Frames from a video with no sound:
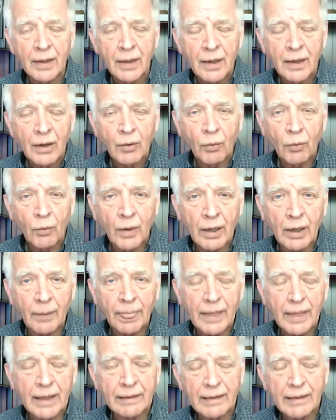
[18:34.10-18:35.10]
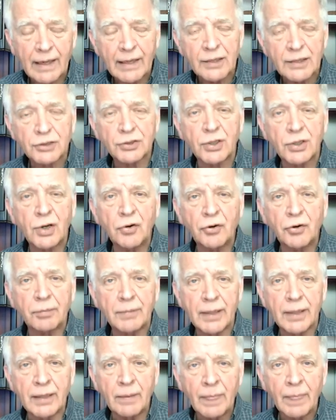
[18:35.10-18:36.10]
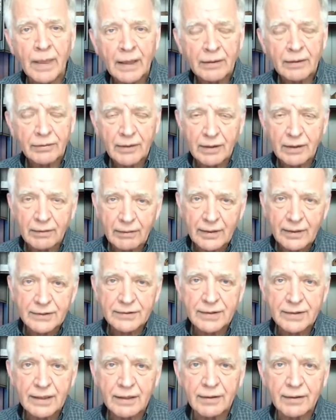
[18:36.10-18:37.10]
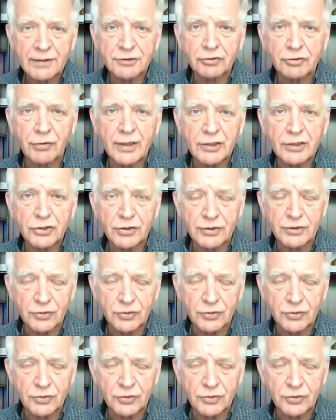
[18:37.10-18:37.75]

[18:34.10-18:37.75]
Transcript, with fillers: Well, and then He showed me these illustrations.